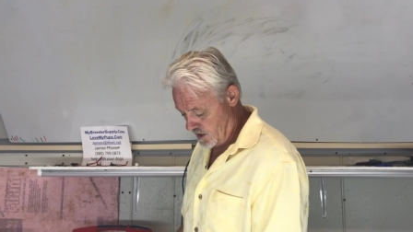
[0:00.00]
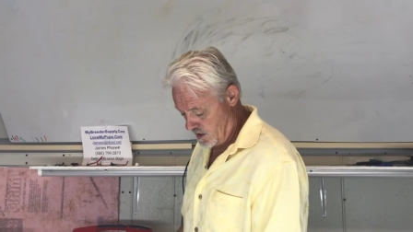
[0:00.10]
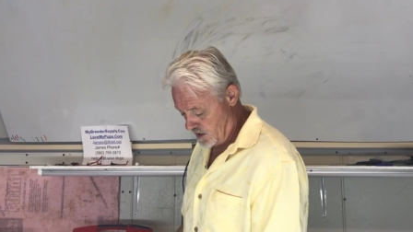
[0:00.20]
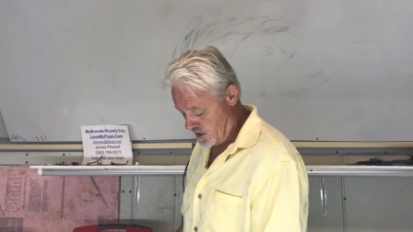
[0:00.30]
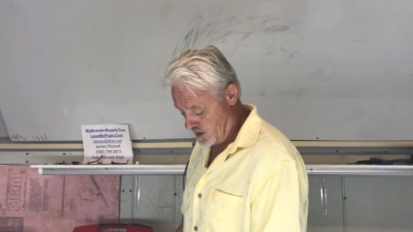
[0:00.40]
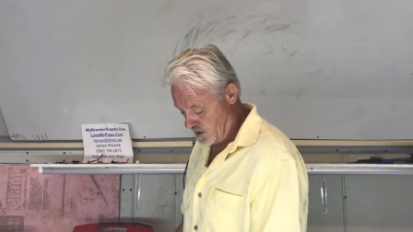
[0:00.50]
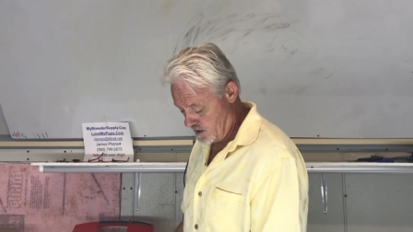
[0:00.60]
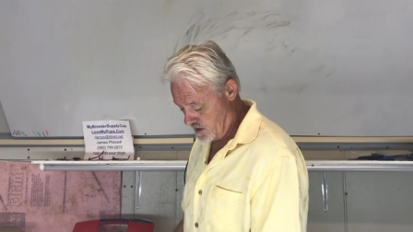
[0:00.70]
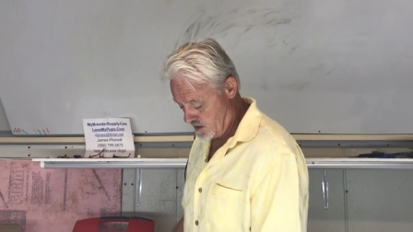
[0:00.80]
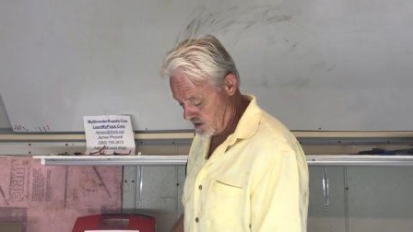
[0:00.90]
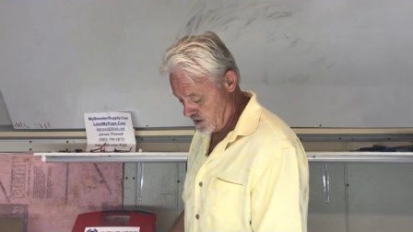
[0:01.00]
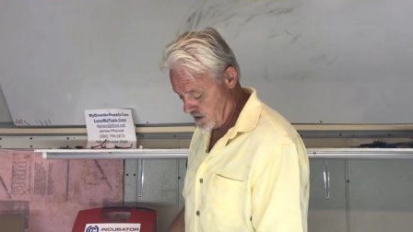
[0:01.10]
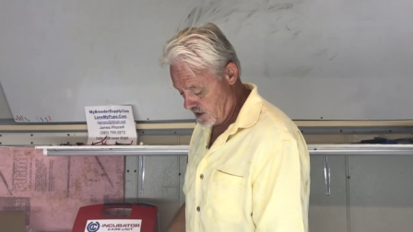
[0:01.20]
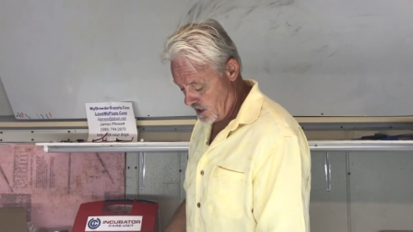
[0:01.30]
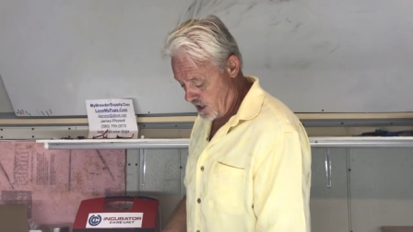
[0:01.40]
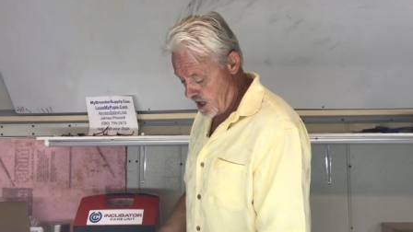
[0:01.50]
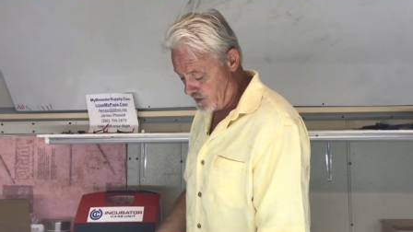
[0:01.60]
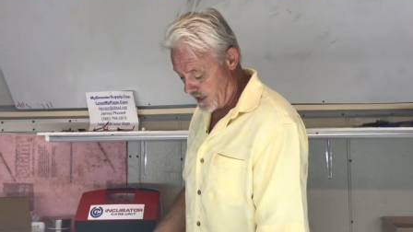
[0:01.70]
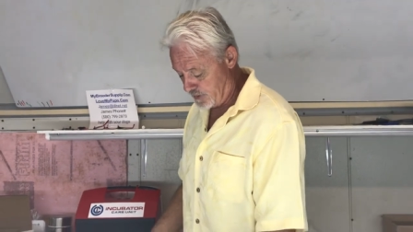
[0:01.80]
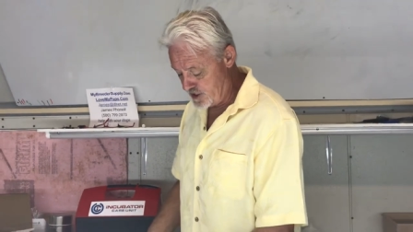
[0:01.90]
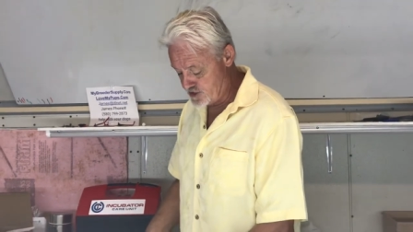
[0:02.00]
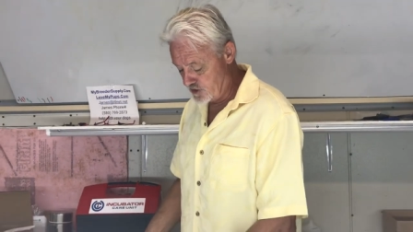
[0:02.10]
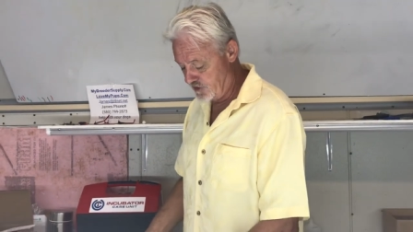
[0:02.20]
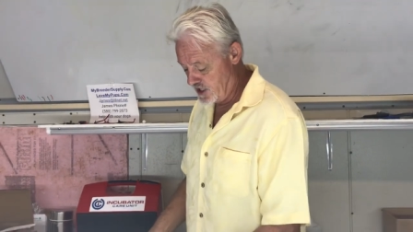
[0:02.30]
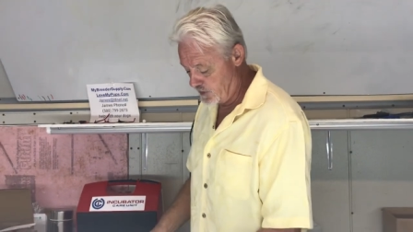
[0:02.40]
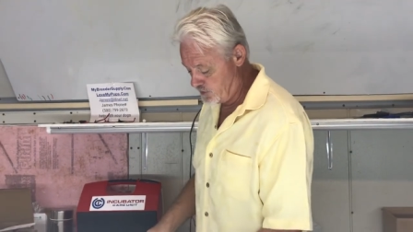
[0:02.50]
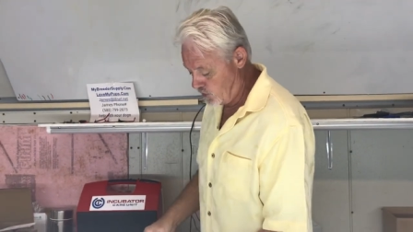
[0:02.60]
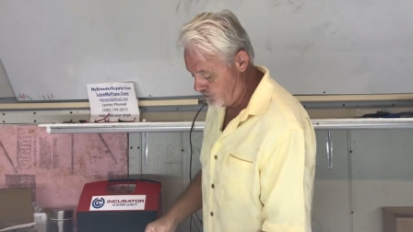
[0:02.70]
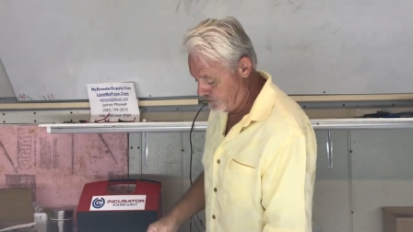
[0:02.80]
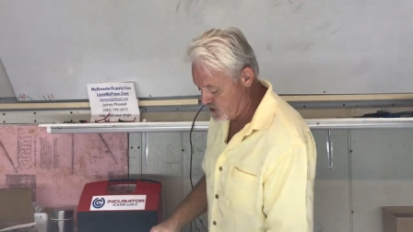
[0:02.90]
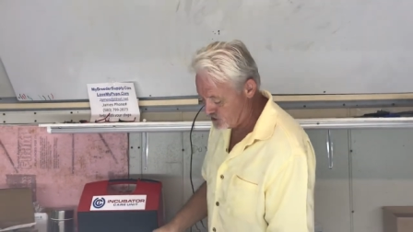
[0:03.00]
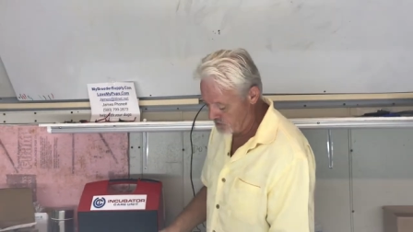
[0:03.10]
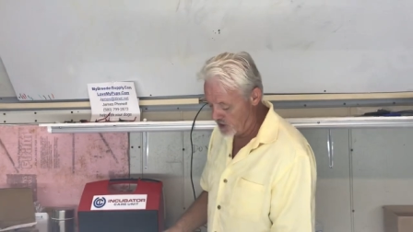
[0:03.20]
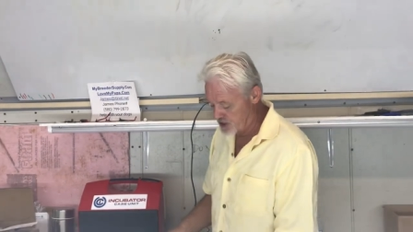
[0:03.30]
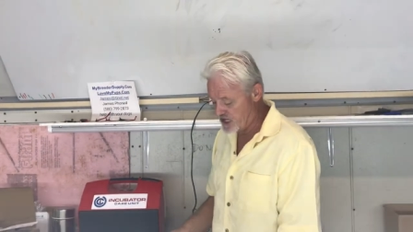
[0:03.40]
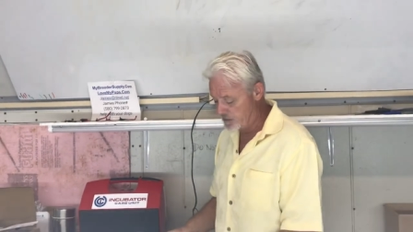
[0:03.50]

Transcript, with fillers: Uh, okay, please do a video with more information on moles.